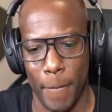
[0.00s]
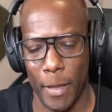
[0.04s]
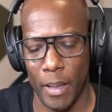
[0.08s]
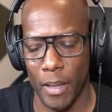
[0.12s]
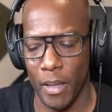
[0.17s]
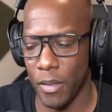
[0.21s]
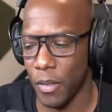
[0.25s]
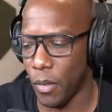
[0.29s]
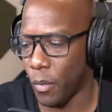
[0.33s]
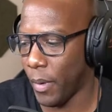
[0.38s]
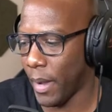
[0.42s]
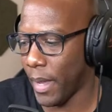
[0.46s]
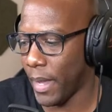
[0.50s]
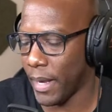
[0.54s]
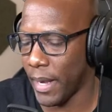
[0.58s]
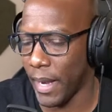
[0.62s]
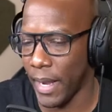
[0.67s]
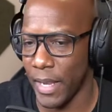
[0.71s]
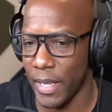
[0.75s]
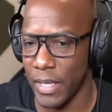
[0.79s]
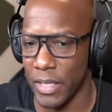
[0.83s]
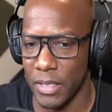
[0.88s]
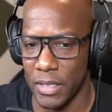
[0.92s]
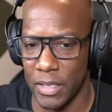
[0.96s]
And the way it
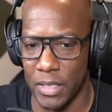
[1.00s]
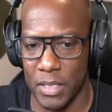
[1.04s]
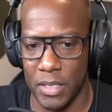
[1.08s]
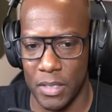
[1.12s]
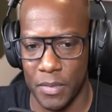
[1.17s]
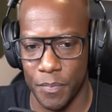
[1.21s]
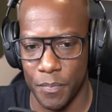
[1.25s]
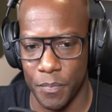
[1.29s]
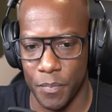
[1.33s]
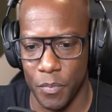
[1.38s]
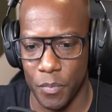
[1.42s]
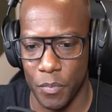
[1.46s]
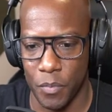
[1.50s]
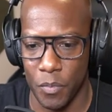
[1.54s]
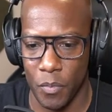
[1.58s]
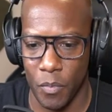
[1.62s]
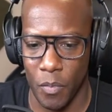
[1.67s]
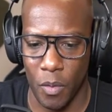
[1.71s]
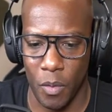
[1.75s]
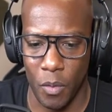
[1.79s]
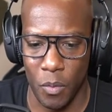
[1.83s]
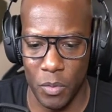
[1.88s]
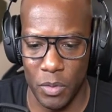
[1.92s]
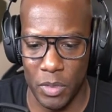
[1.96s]
ends
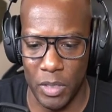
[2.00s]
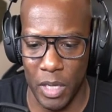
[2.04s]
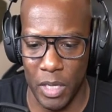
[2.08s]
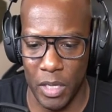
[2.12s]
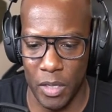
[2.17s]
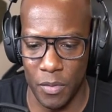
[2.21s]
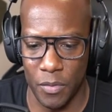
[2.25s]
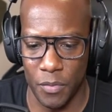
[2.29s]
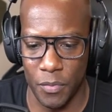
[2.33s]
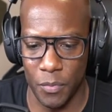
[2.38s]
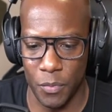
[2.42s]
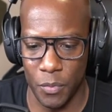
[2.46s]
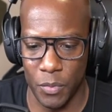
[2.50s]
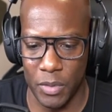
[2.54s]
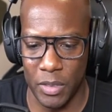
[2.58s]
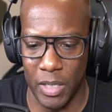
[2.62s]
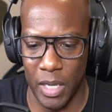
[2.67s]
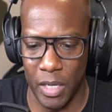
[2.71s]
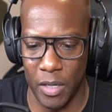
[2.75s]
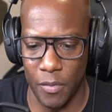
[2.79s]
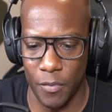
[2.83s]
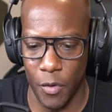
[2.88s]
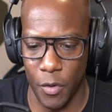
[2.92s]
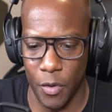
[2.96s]
was kind
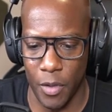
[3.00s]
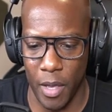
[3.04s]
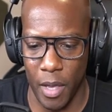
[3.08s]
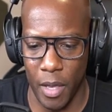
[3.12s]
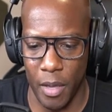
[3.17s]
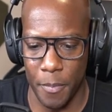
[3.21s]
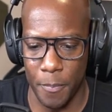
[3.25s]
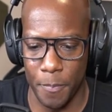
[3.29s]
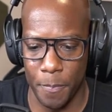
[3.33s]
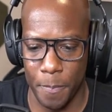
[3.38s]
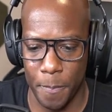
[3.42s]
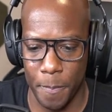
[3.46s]
of okay.